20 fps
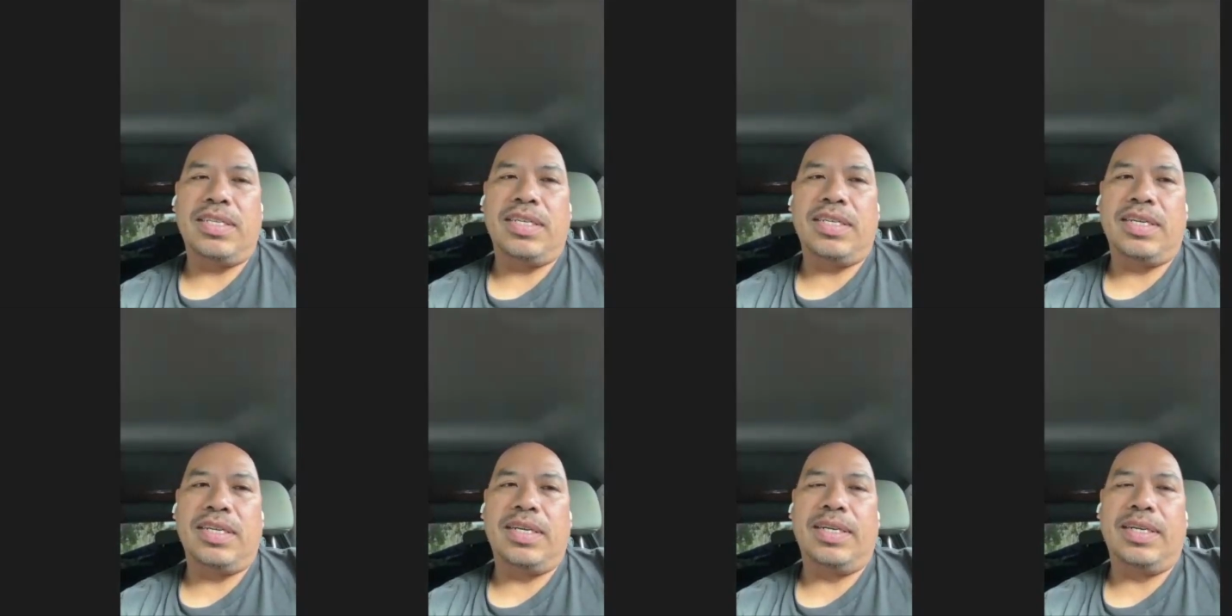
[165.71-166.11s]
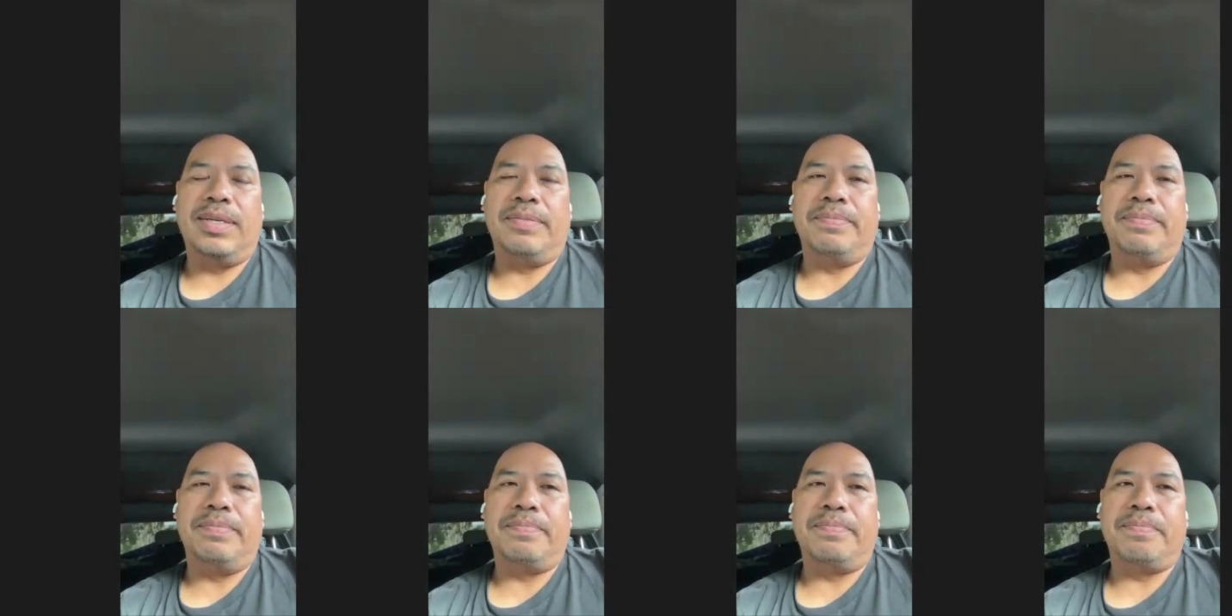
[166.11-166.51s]

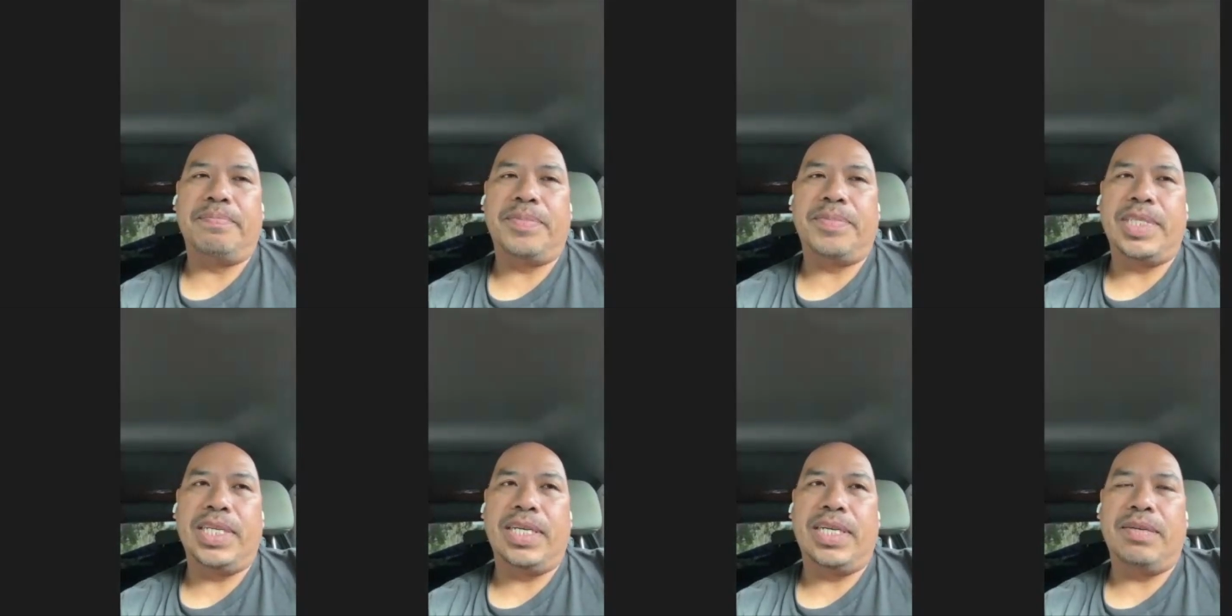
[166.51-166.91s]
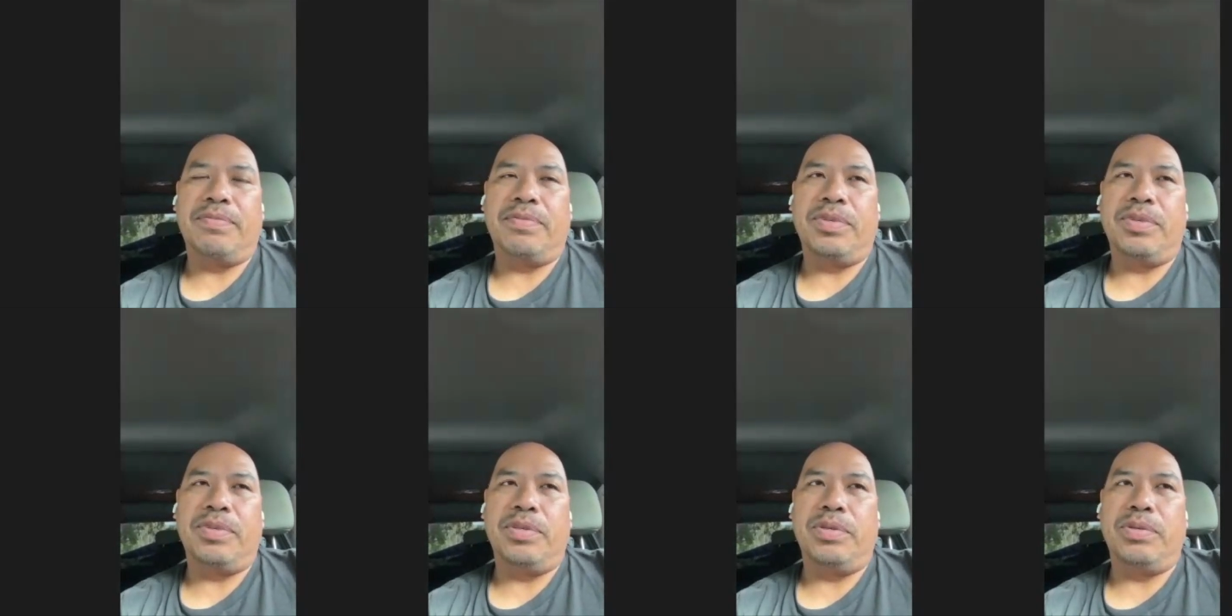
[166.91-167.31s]
a
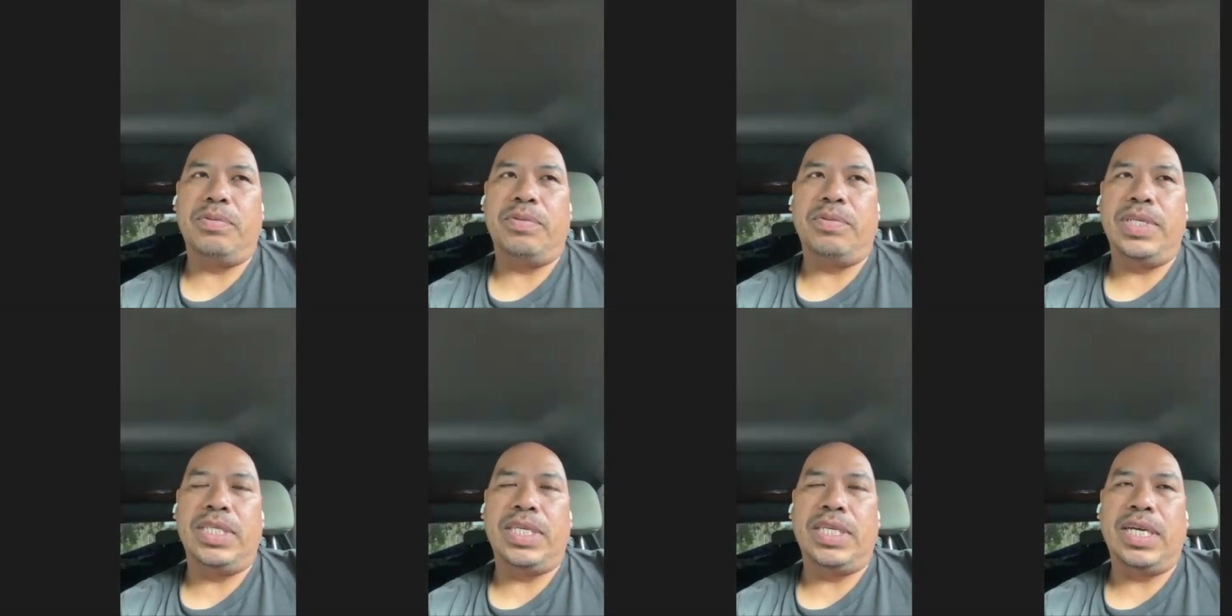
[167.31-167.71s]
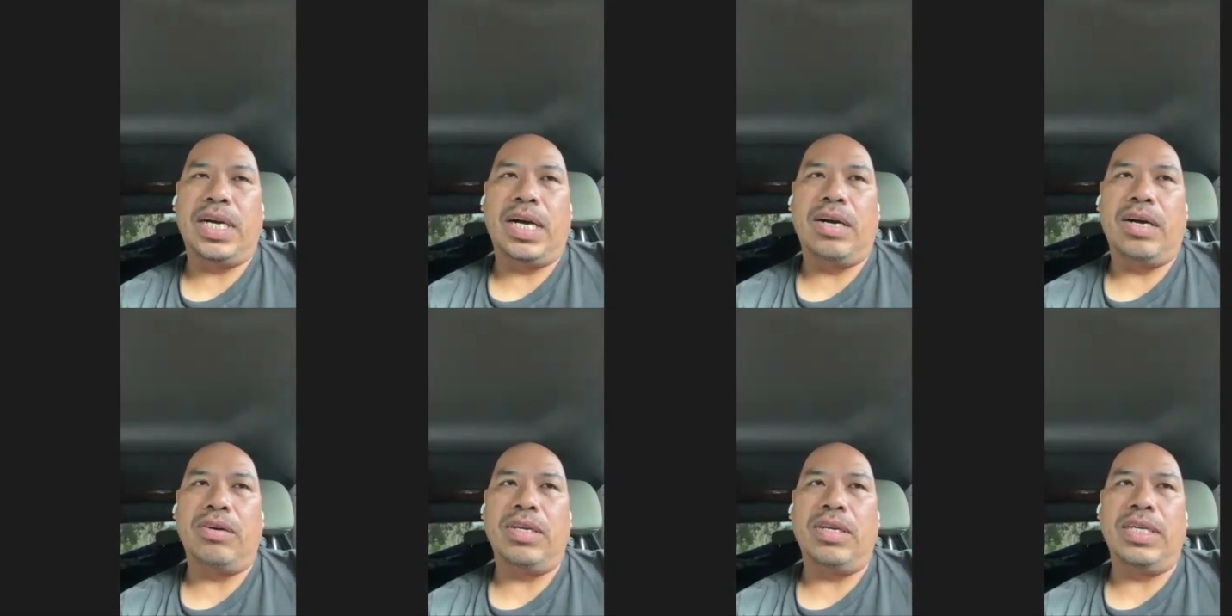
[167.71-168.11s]
few retail
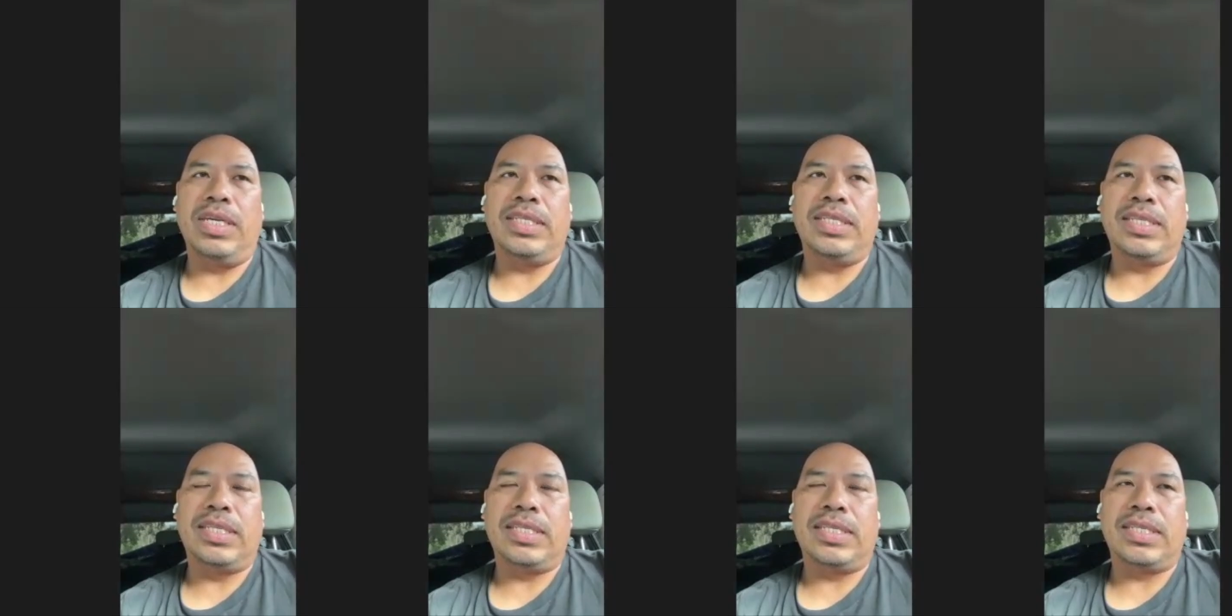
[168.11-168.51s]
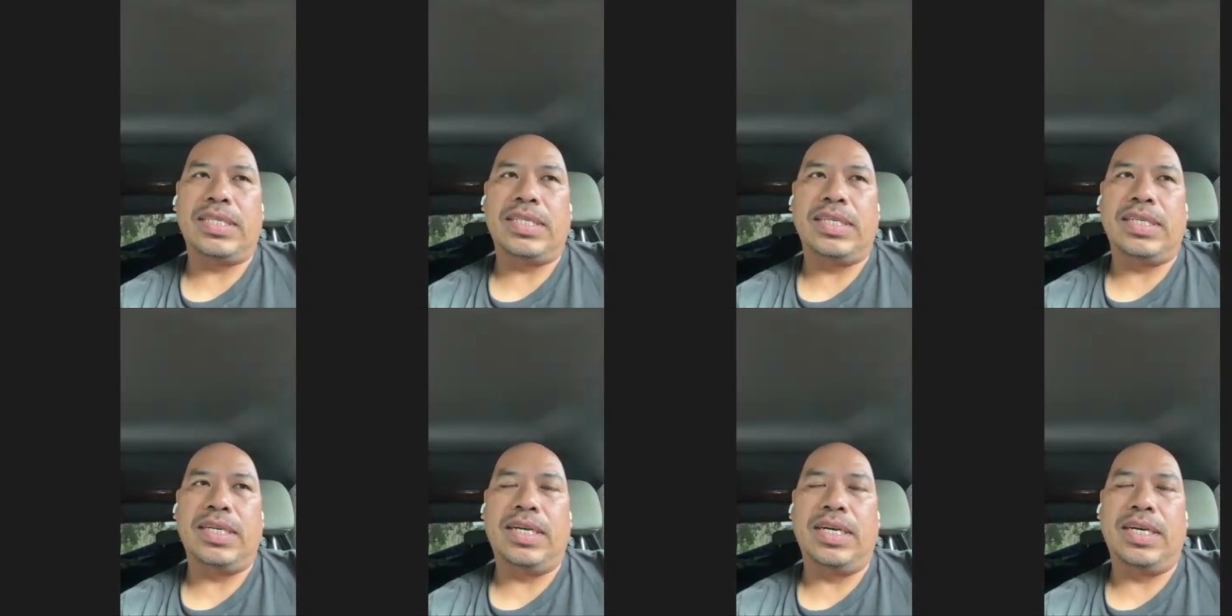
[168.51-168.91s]
outlets.
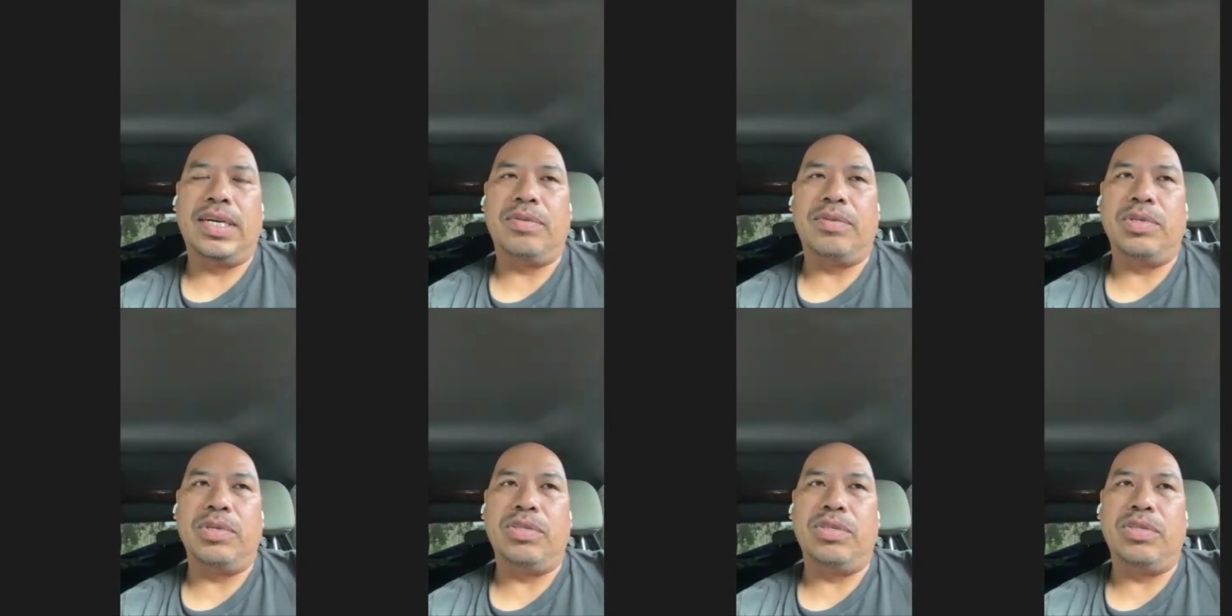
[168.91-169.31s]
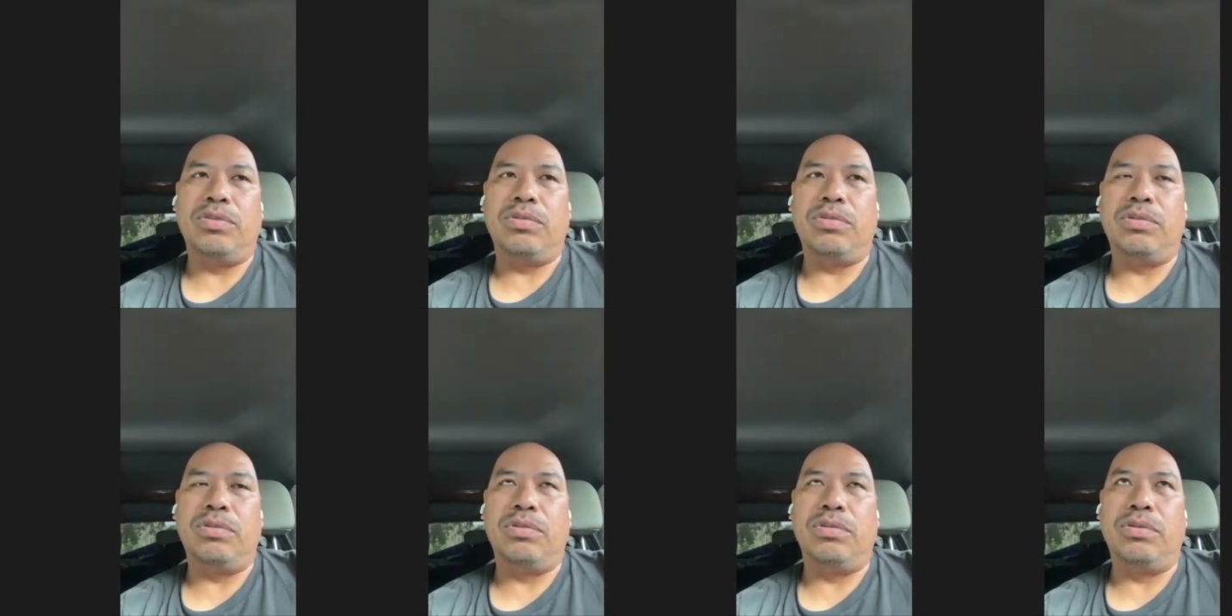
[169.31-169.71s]
We
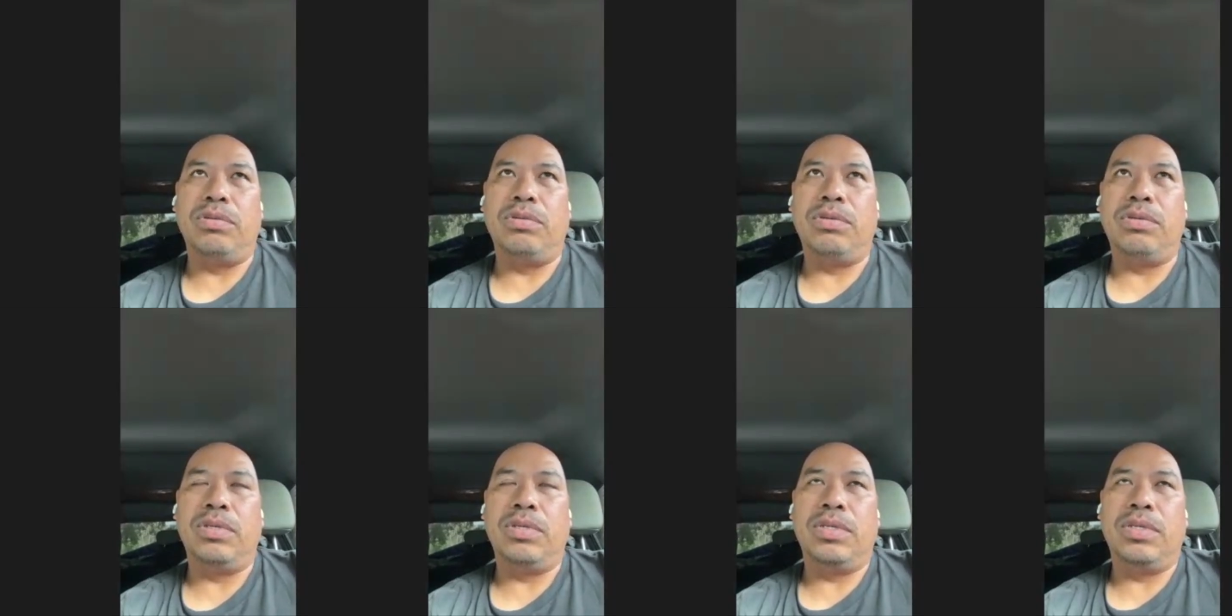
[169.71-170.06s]
do